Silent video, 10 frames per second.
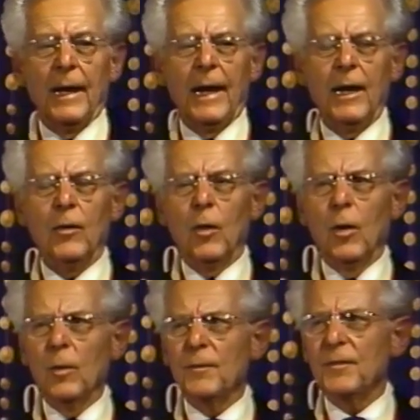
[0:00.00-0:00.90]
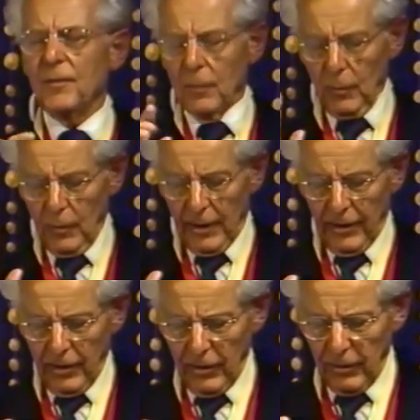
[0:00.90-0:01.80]
And also
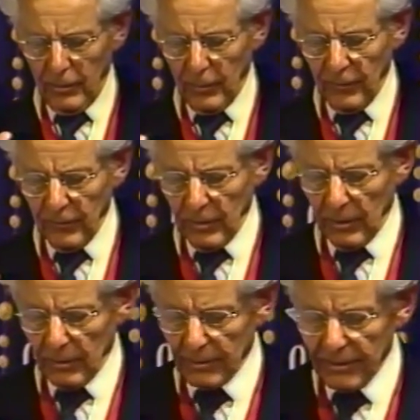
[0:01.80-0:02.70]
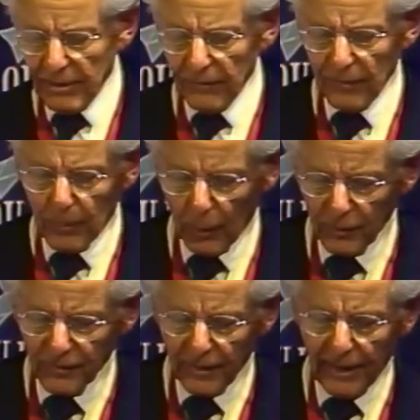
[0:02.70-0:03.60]
another TV
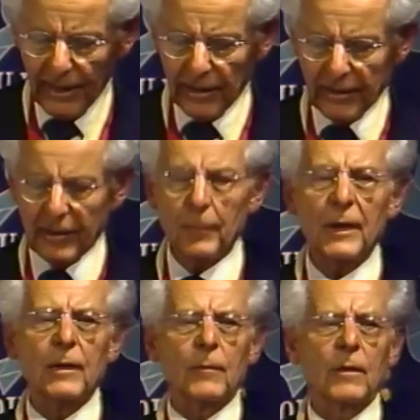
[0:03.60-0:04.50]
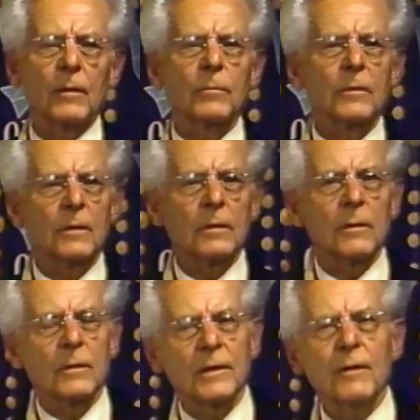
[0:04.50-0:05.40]
personality made a
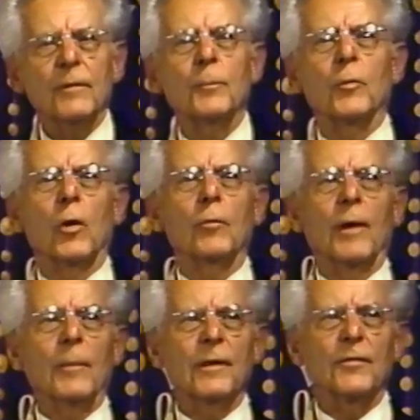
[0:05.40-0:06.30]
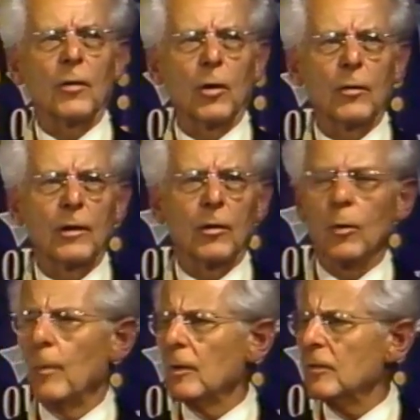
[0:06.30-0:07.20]
TV program not so long ago,
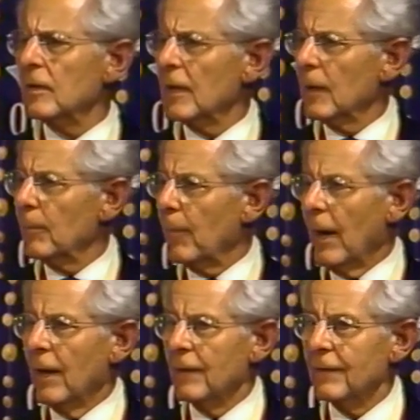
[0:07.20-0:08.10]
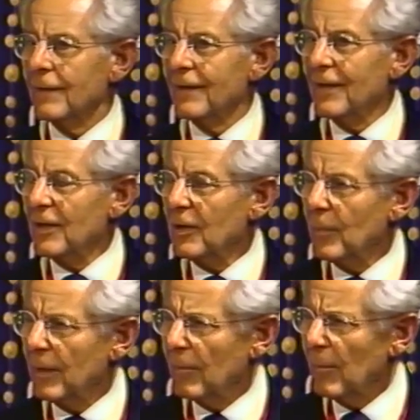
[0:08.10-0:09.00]
Montalban. You
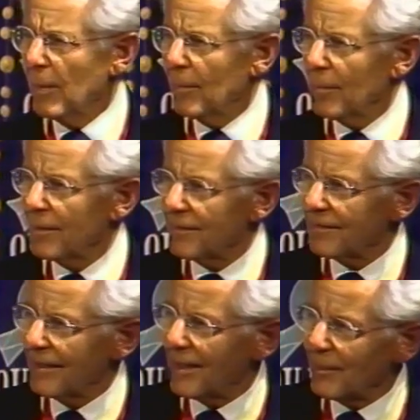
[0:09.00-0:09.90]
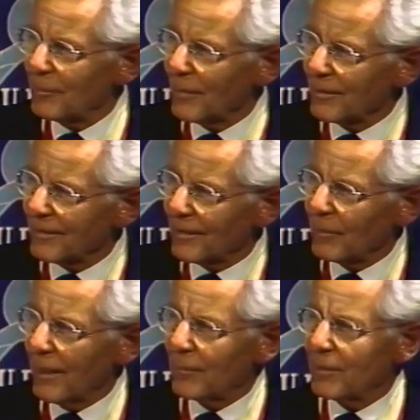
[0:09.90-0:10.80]
may remember his name,
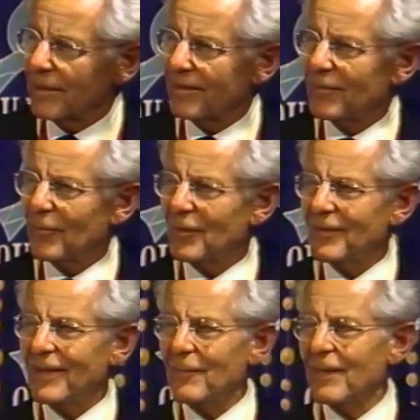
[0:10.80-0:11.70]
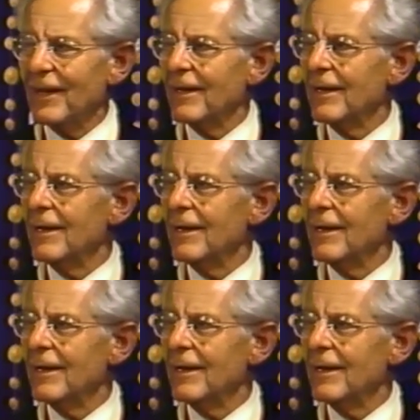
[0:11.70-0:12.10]
Montalban. What is his first name again?